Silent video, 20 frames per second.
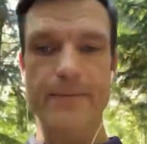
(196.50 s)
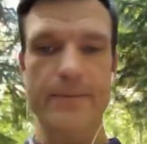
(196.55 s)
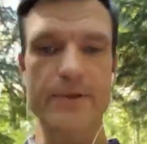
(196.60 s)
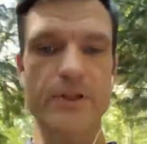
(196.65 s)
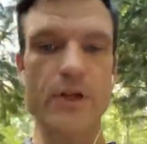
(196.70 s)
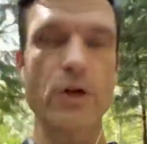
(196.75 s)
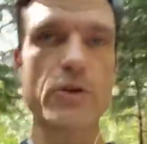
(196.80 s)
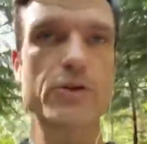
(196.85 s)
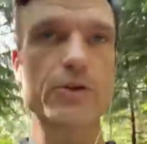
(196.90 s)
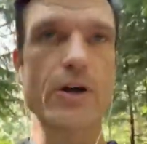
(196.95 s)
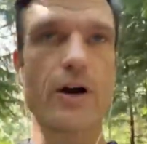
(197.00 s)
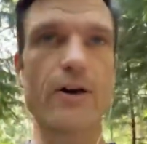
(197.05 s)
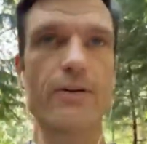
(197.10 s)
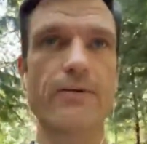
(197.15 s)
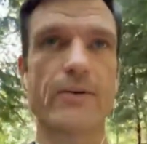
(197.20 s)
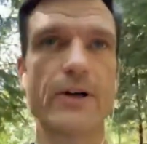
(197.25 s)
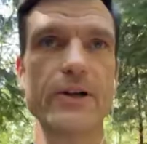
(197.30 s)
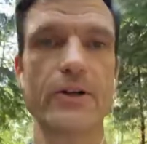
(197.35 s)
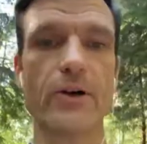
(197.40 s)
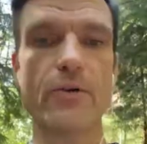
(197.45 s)
Those
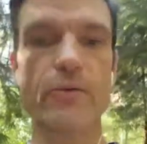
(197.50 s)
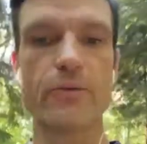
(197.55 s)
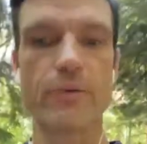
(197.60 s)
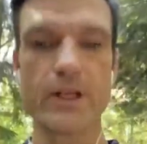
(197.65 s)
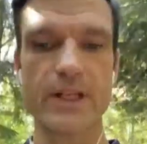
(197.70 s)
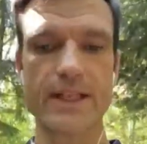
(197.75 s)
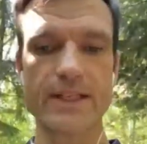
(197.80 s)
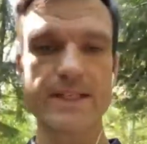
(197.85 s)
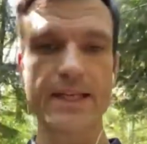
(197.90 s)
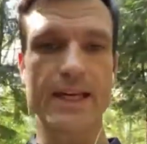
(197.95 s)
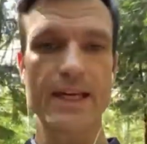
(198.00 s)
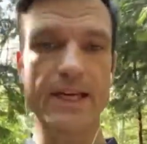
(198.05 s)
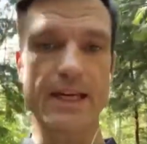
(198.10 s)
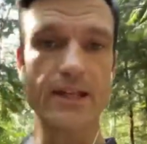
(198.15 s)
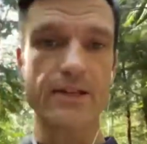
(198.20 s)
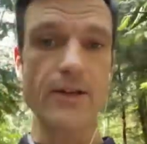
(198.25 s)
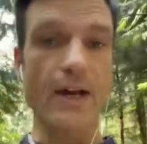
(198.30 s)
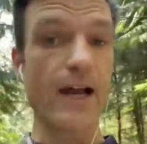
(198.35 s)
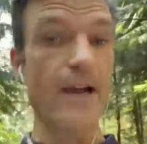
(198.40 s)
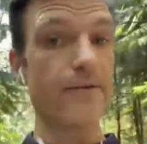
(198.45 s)
software don't really take
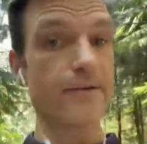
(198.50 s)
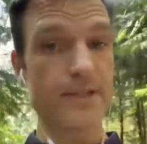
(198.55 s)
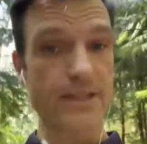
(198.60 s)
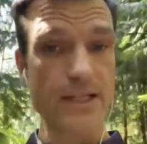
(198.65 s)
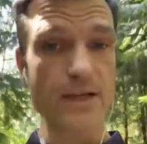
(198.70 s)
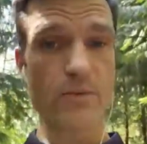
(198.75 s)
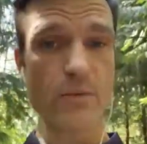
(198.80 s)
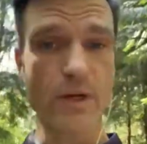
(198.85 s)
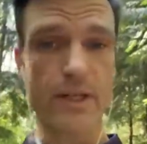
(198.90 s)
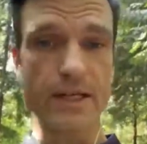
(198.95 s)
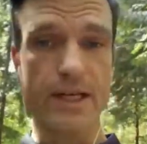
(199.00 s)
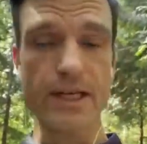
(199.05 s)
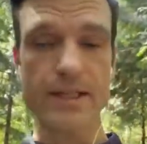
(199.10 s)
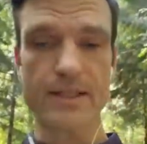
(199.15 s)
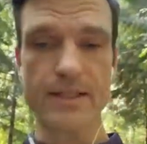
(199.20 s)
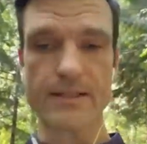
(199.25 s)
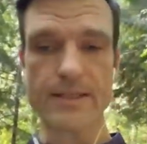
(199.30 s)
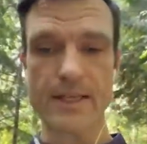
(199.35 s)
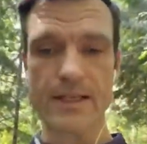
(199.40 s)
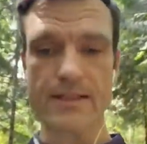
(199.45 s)
into, I haven't seen one yet
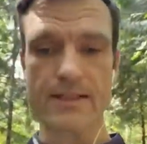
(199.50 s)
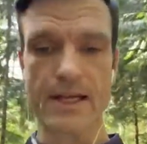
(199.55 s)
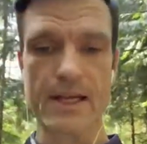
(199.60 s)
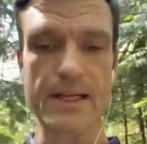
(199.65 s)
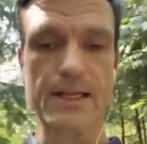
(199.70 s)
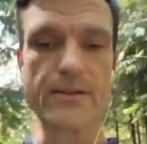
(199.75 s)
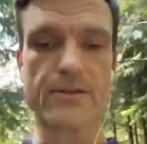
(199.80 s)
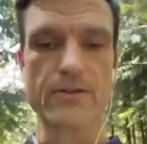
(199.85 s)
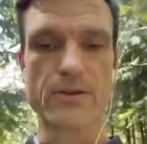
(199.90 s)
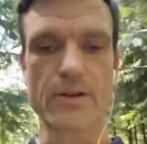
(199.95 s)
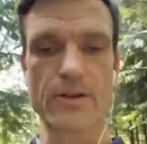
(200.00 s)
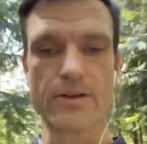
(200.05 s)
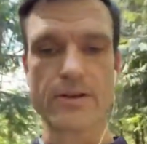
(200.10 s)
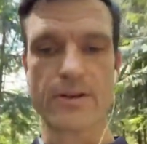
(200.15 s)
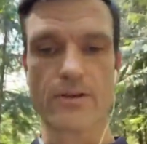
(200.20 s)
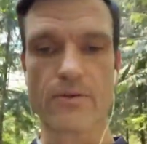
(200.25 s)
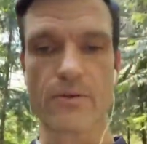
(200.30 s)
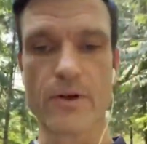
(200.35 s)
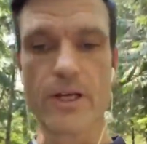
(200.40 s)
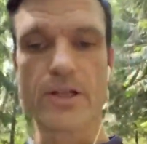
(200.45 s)
that takes that into
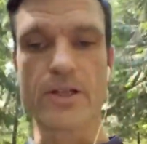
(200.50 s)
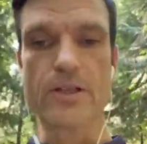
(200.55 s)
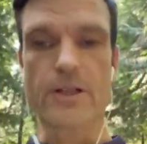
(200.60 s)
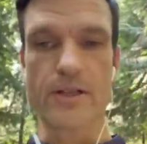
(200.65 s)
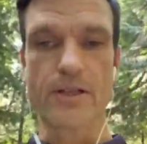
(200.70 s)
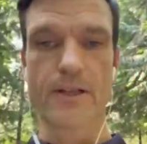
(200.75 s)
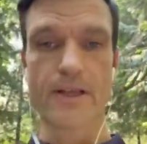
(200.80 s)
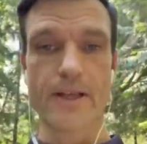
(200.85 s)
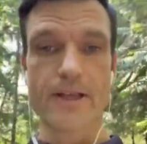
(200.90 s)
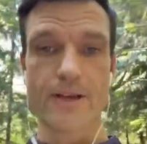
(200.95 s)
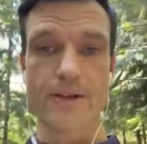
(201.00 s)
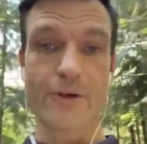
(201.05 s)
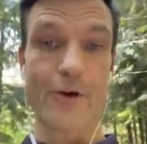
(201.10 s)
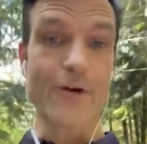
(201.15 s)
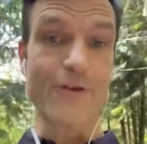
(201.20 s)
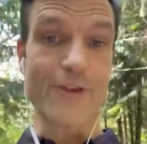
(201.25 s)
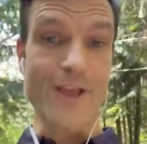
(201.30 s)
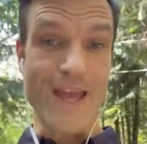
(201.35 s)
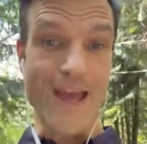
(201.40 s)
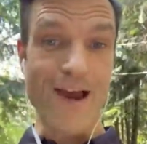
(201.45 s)
consideration. So
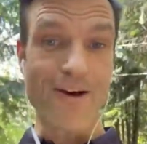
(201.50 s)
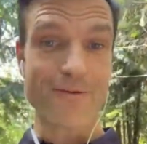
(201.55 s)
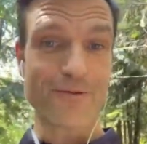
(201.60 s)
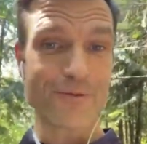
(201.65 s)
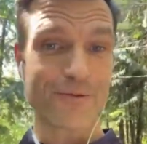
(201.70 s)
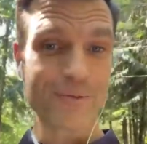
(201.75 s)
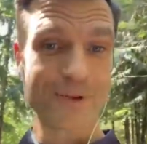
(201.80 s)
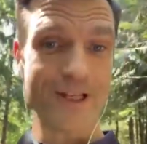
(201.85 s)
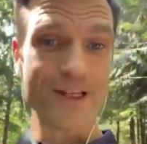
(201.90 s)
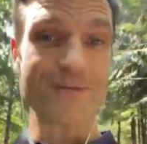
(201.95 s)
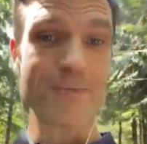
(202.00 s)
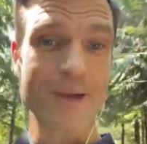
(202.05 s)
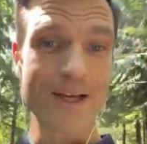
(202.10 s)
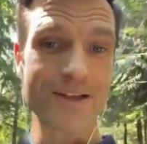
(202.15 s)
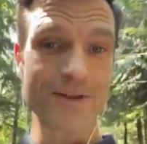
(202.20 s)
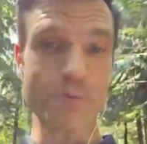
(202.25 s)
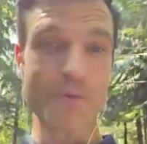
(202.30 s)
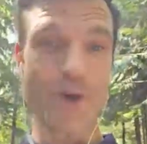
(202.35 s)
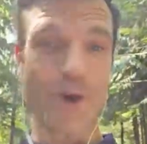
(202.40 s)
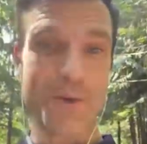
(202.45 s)
if they have, please make
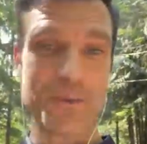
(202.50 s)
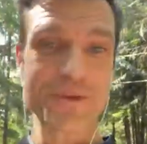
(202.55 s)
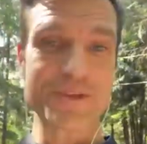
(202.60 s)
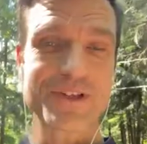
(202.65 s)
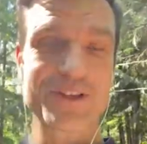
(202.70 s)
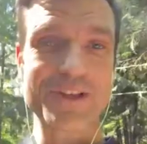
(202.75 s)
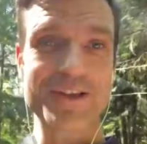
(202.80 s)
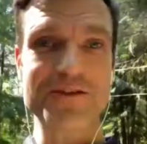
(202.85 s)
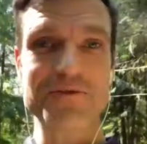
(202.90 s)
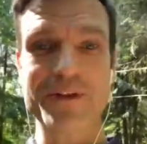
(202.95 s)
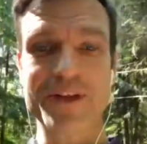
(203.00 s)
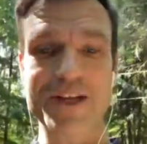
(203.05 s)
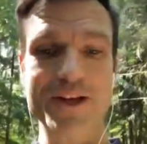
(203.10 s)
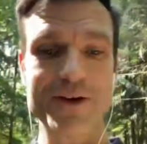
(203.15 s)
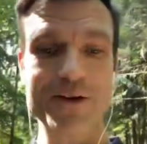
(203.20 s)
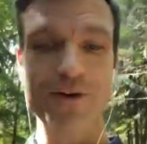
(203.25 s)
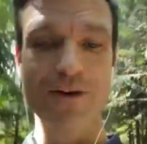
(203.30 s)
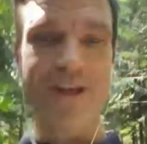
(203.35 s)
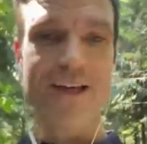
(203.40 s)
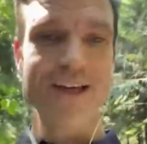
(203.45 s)
some comments on this
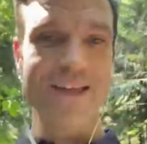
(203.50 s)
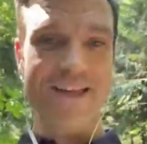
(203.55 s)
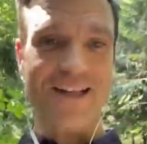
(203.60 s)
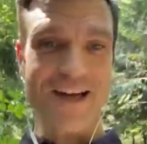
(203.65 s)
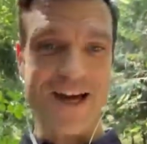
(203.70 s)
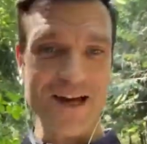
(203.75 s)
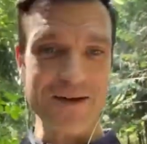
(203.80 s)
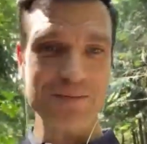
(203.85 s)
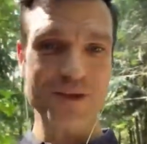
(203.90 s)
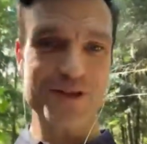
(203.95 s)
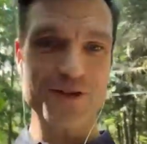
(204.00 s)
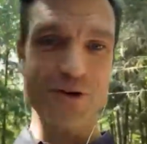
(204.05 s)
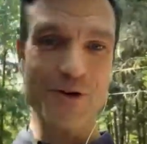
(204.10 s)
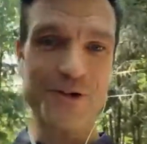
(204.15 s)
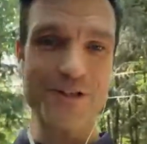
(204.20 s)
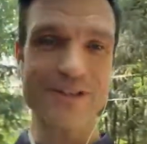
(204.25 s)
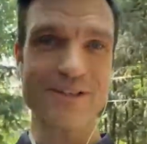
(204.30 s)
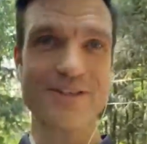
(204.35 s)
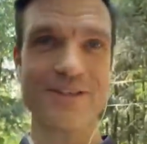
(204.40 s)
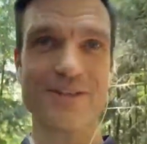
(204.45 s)
video, guide me
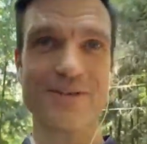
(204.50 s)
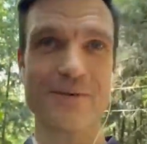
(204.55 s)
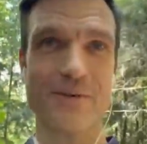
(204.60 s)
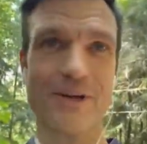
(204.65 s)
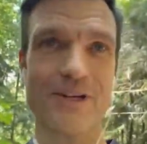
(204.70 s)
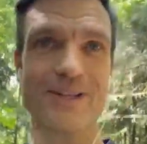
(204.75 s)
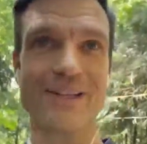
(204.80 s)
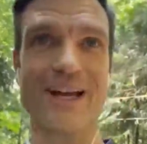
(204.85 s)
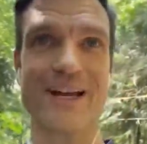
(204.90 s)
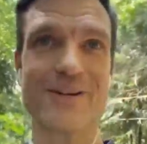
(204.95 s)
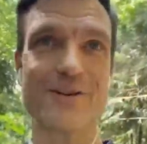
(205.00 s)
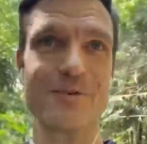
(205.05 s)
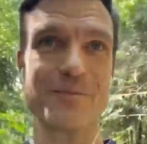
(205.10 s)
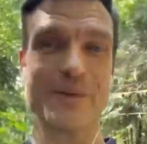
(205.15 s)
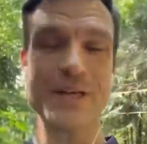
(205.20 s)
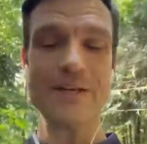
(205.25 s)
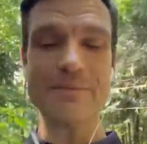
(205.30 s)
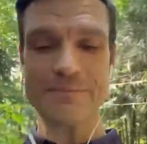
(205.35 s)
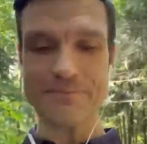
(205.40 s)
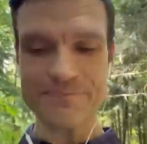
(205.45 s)
towards it where that could
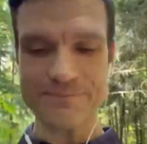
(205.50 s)
be.